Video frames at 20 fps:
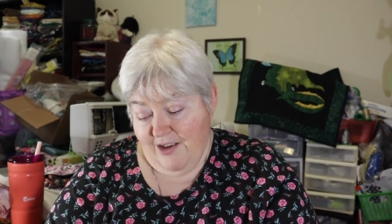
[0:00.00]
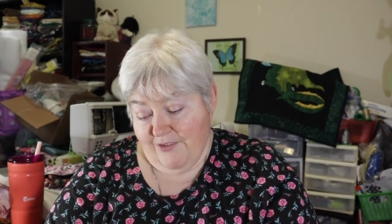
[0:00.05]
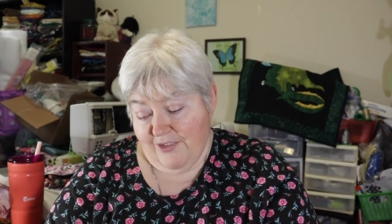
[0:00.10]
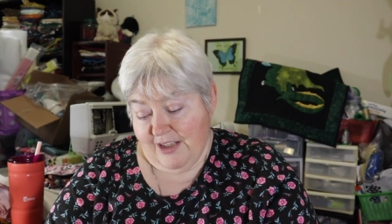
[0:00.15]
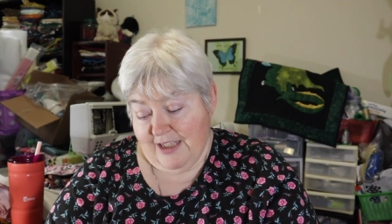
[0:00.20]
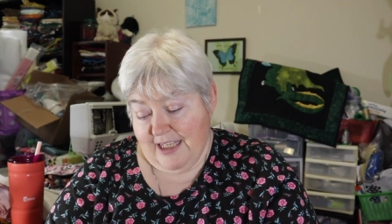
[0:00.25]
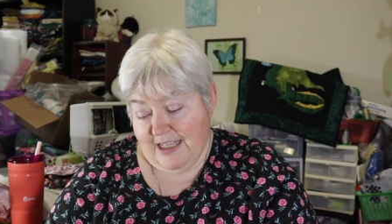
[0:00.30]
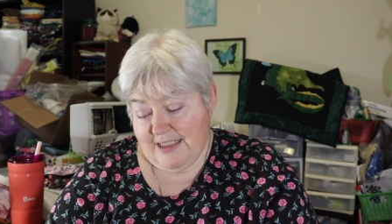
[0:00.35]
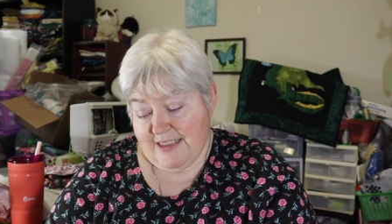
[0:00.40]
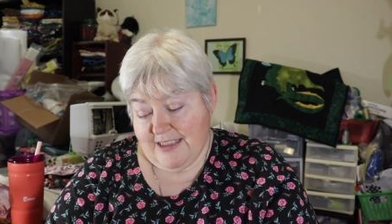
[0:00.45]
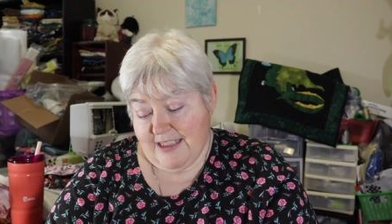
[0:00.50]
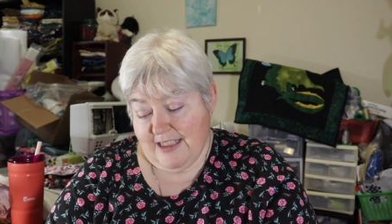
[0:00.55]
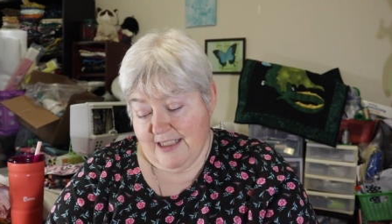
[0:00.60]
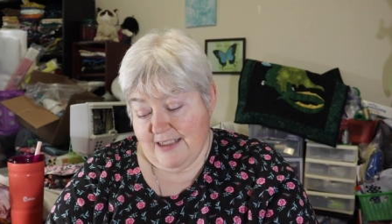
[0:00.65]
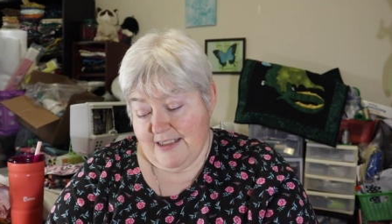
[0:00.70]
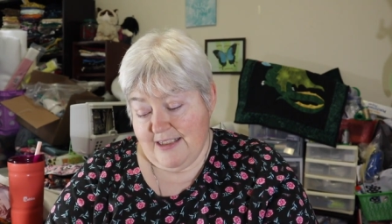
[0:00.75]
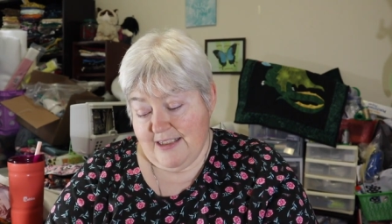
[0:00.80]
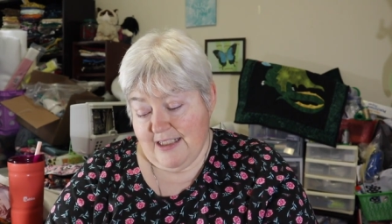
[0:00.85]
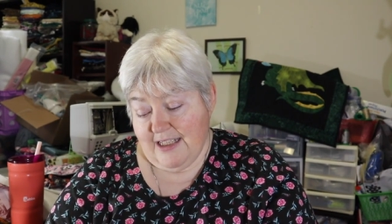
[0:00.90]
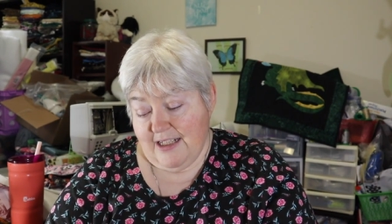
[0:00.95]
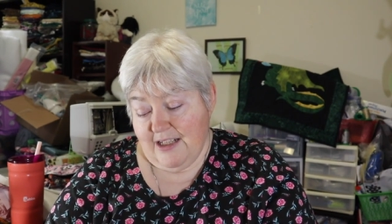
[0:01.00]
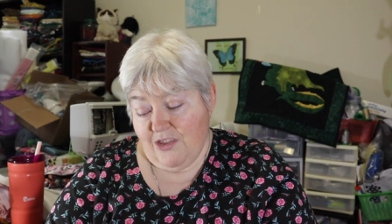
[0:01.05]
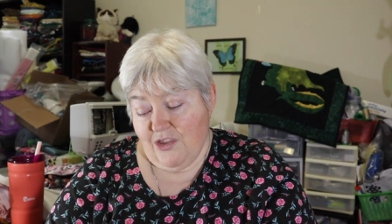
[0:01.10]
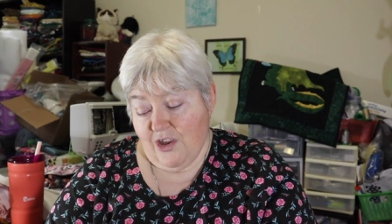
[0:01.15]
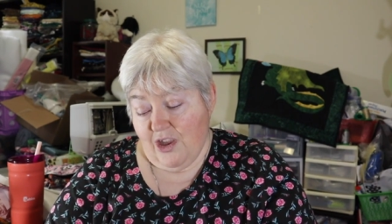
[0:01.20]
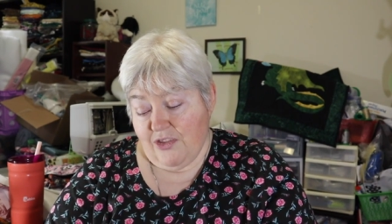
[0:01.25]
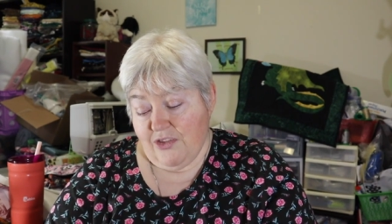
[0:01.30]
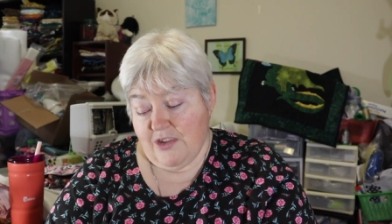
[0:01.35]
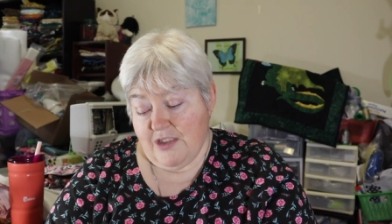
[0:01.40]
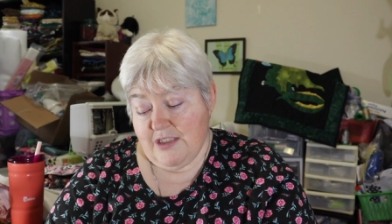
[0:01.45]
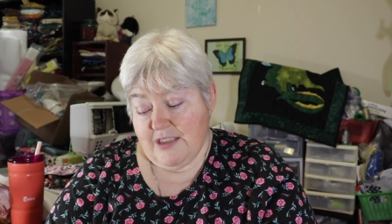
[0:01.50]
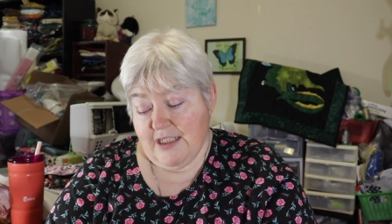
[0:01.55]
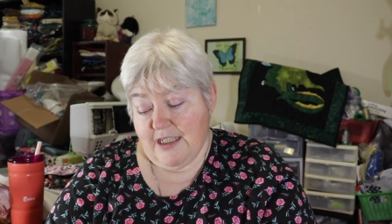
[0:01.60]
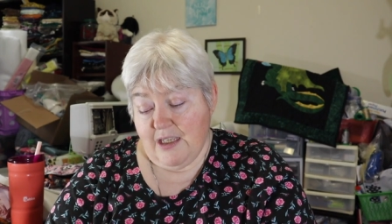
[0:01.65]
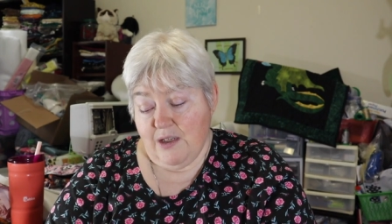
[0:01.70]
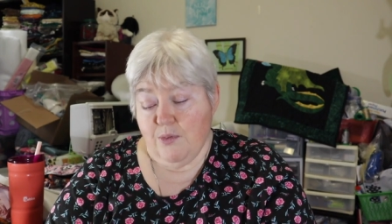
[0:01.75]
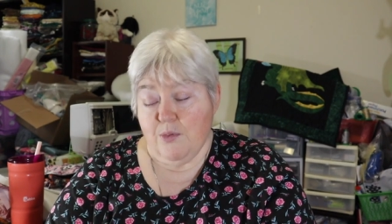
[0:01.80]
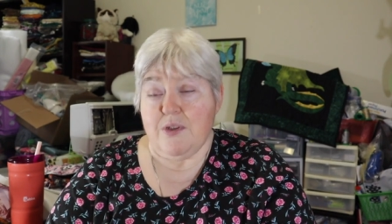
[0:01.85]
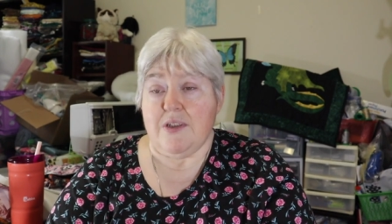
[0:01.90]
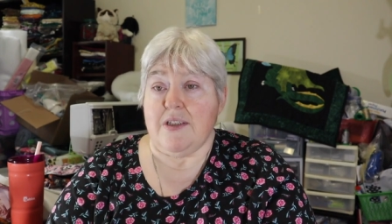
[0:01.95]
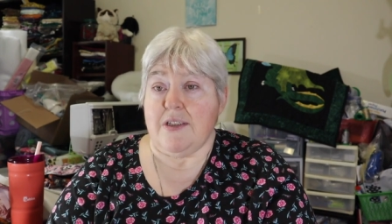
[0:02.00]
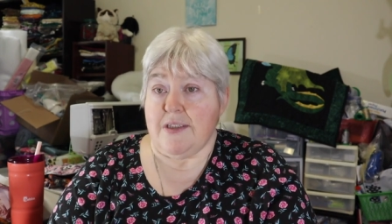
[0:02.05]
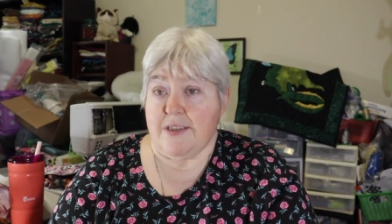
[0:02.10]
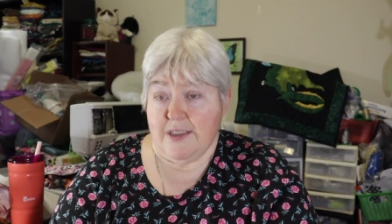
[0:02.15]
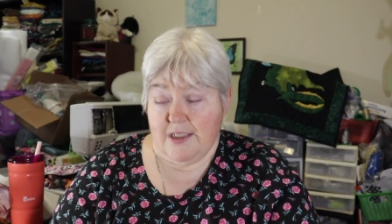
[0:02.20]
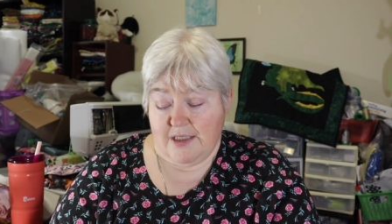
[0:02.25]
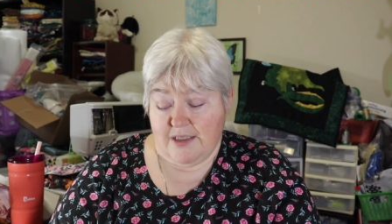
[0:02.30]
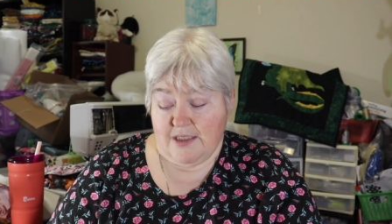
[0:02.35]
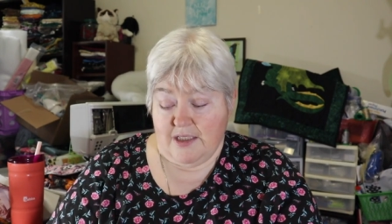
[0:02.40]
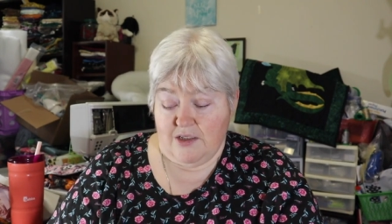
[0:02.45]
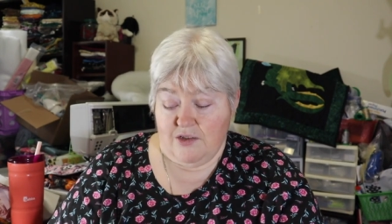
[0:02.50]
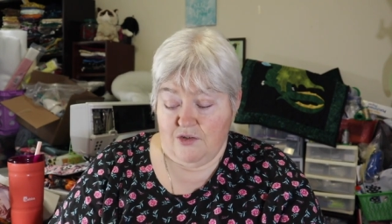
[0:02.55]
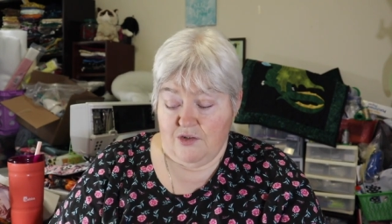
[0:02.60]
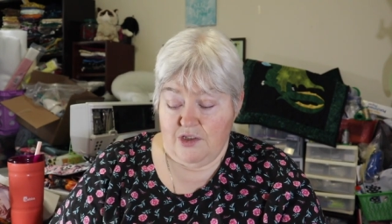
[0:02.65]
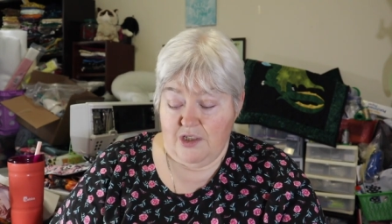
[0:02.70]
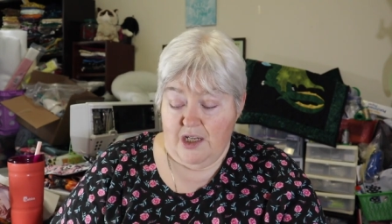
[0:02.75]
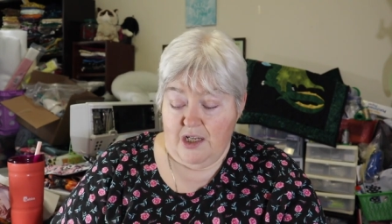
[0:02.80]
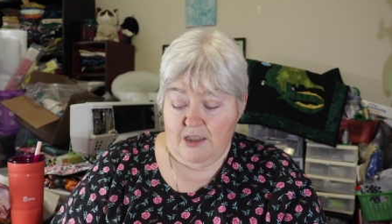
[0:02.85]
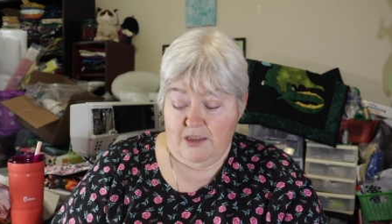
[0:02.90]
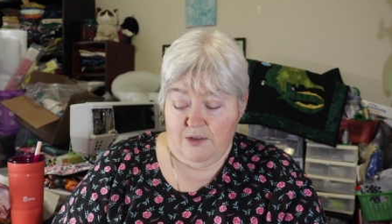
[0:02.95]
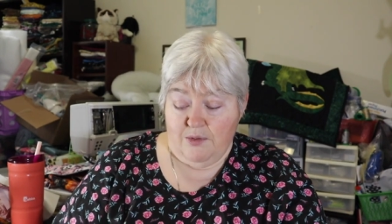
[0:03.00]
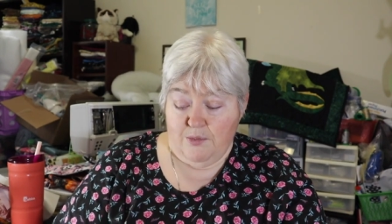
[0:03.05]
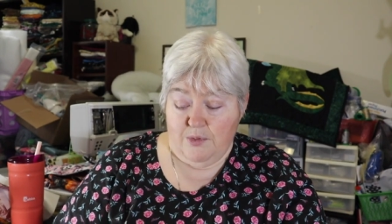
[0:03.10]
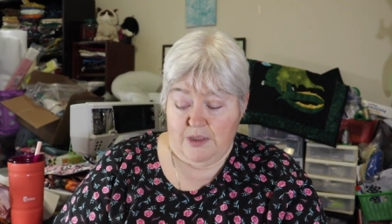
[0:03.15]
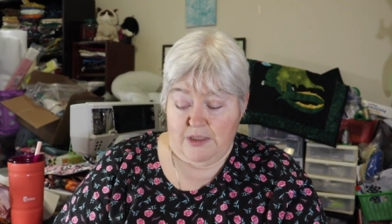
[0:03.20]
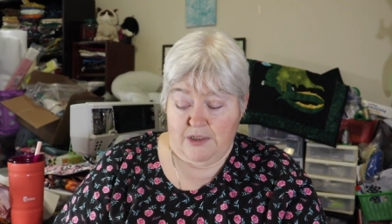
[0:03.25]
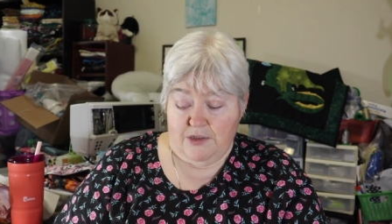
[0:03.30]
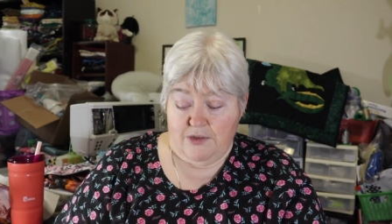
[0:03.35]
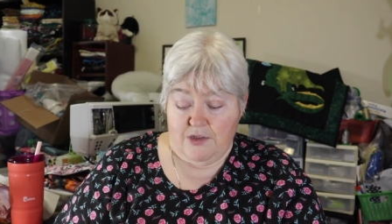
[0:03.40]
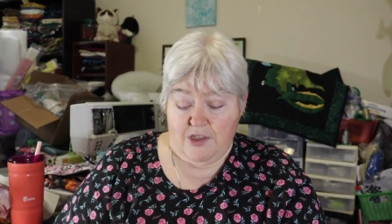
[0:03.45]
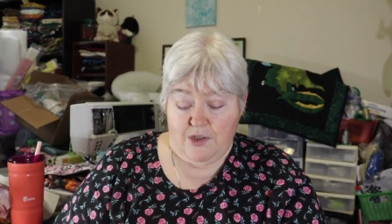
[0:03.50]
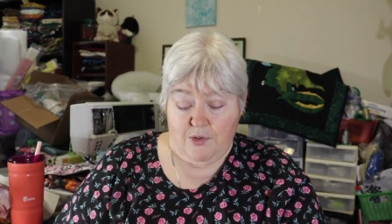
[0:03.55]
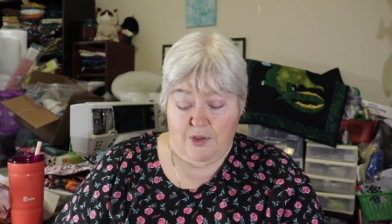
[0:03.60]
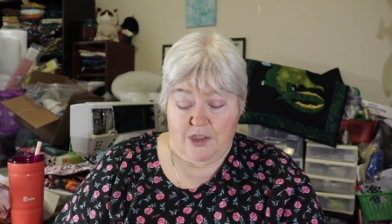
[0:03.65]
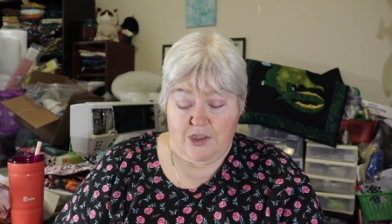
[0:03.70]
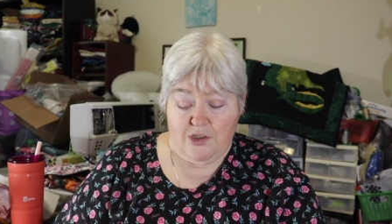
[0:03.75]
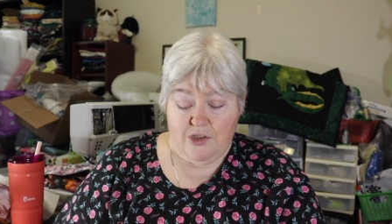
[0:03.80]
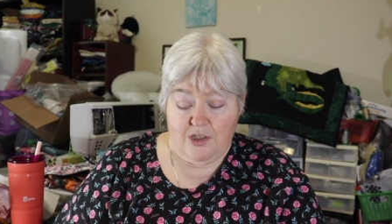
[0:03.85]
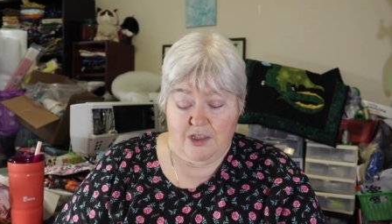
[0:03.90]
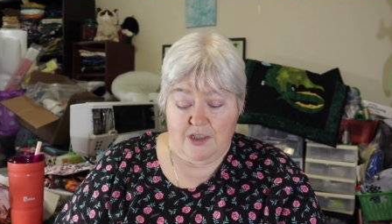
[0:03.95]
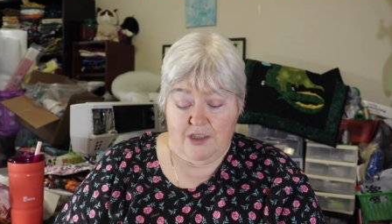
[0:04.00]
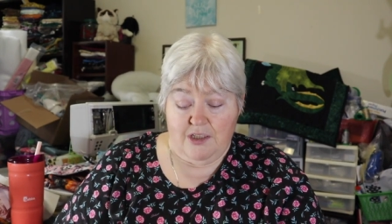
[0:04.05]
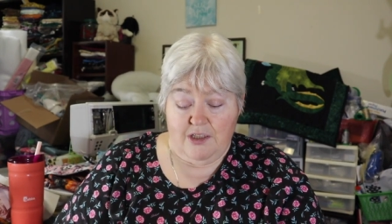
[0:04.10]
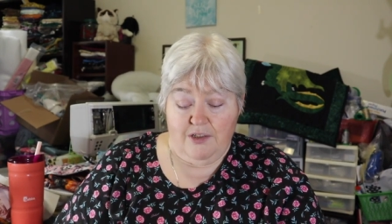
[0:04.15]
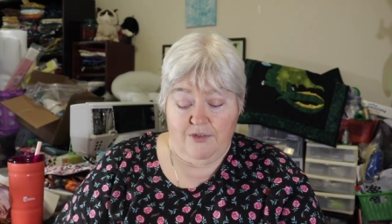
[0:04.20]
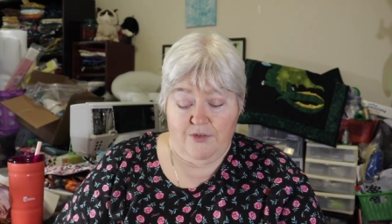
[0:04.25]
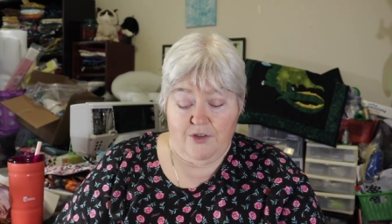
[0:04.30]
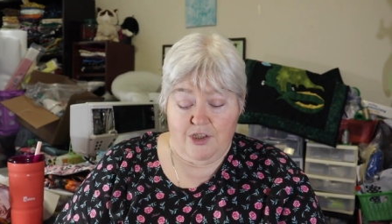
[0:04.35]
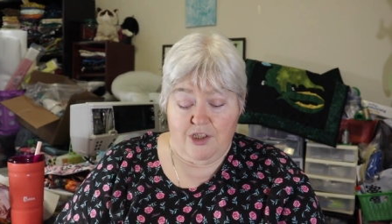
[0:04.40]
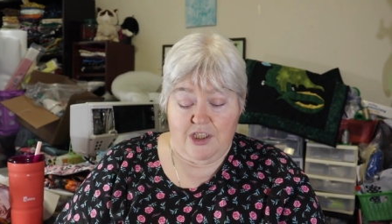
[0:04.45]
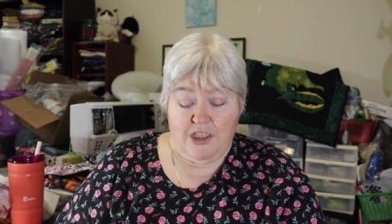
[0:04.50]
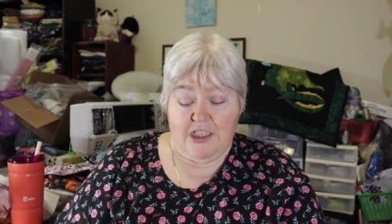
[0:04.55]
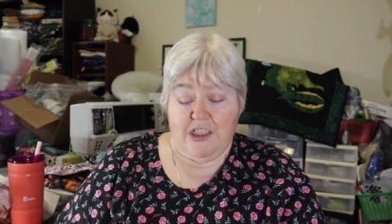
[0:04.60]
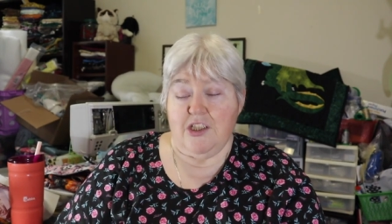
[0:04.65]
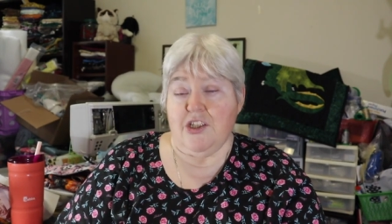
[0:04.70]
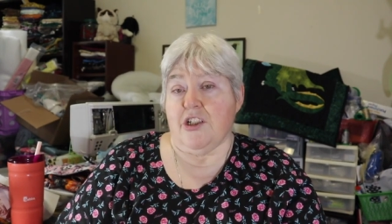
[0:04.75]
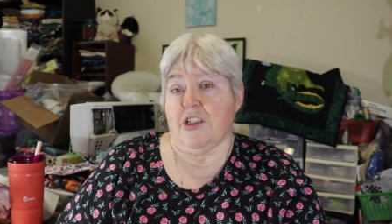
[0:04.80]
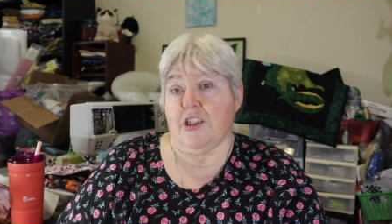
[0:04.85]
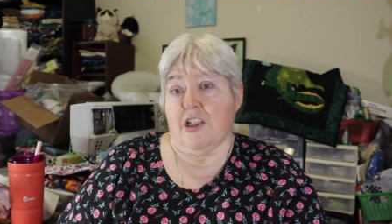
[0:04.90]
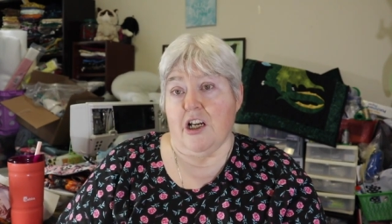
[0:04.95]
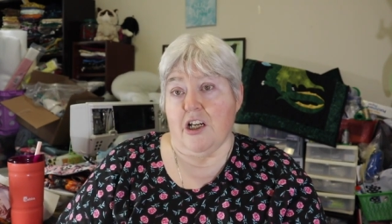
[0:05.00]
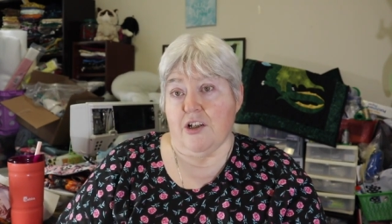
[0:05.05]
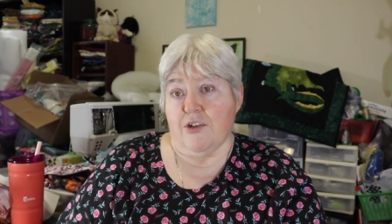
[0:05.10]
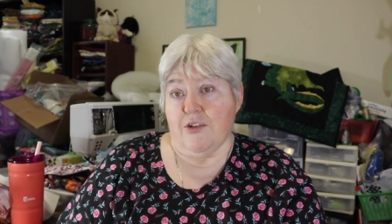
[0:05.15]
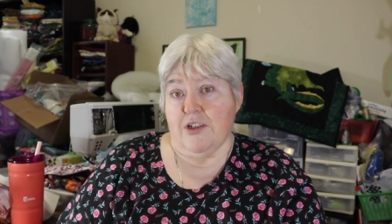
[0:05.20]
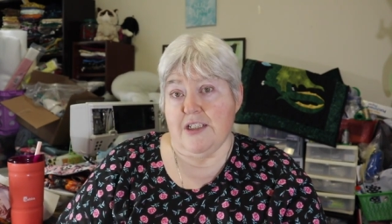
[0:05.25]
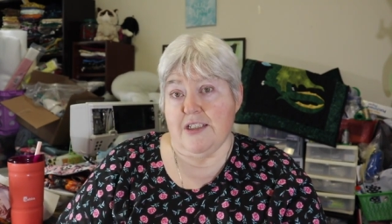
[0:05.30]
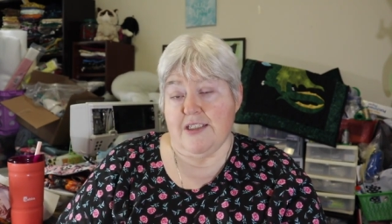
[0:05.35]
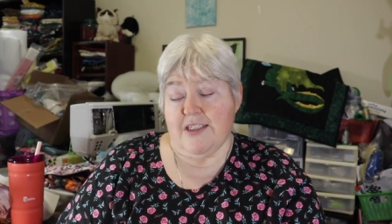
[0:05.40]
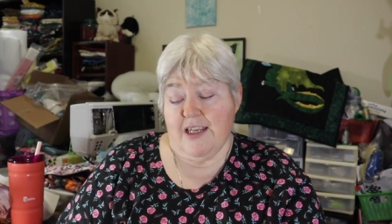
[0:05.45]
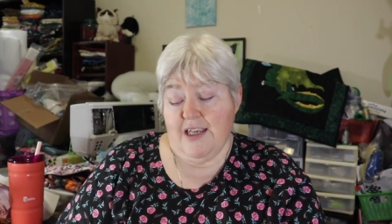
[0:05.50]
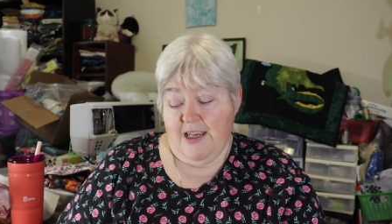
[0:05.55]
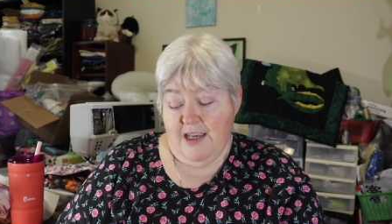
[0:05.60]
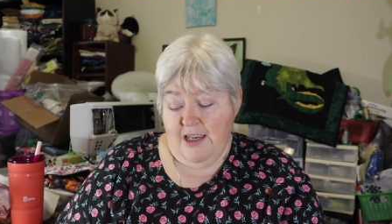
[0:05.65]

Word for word: Velasquez said he thought the ticket was a $600 winner, so he took it to the Virginia Lottery's